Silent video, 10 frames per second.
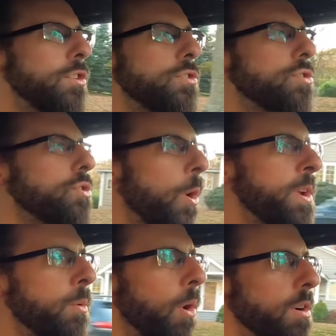So
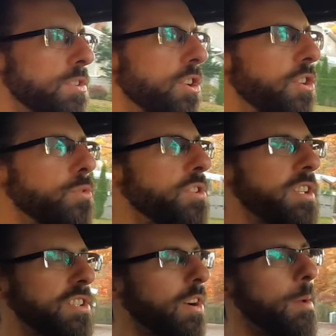many words to use to
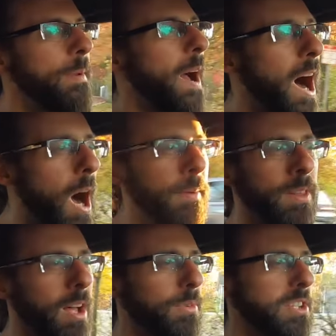describe it. I'm in
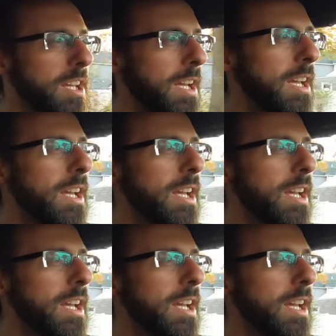love with it.